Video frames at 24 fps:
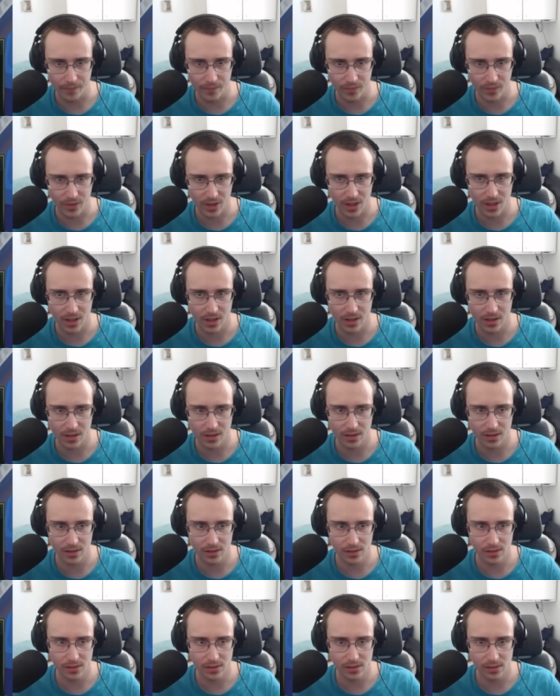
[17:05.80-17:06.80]

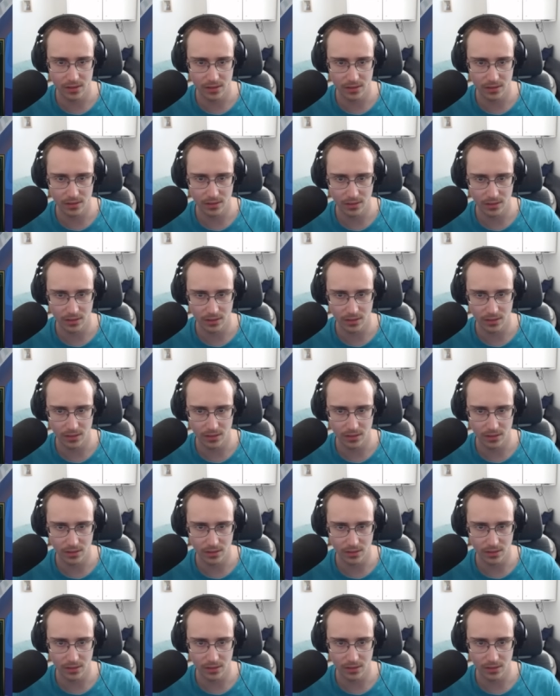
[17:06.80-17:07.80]

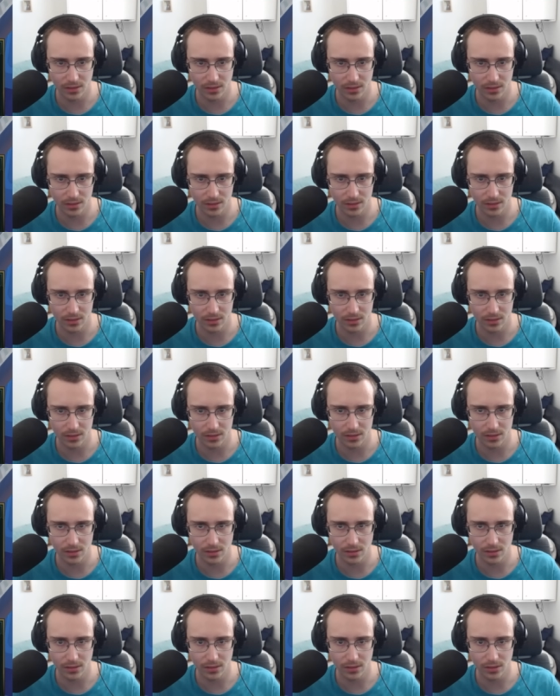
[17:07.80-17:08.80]

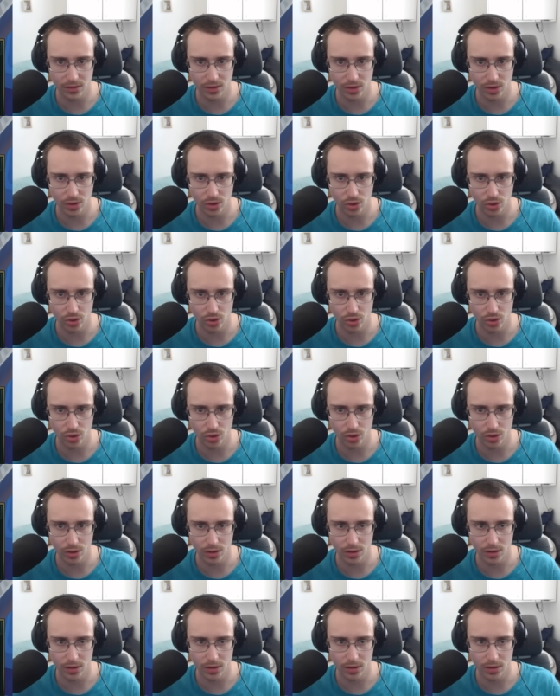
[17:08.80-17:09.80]

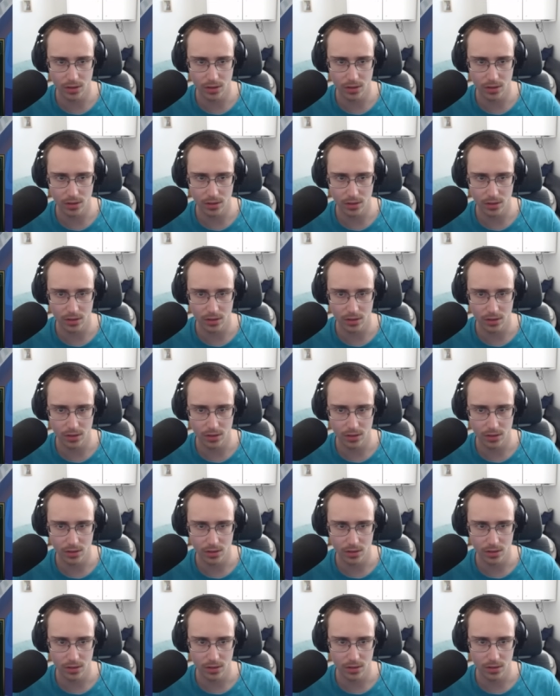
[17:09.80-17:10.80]

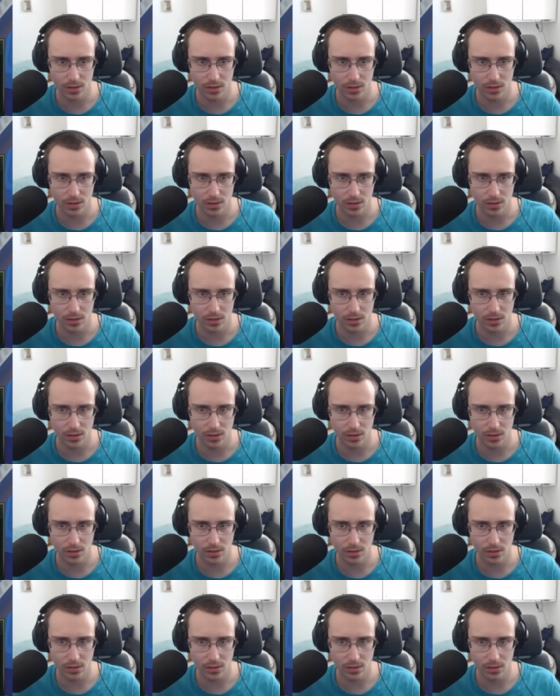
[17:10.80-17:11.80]

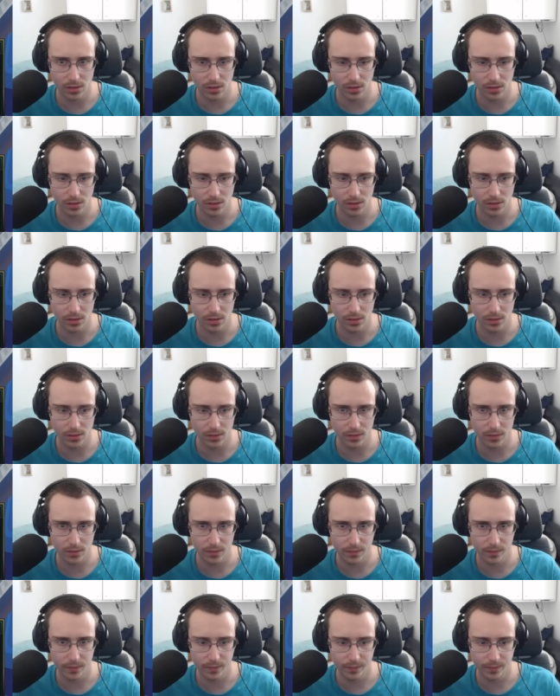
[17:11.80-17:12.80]

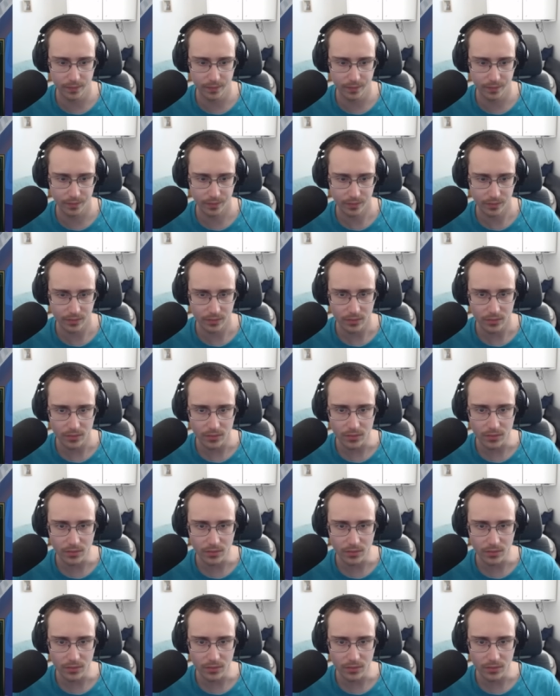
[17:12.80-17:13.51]
[no speech]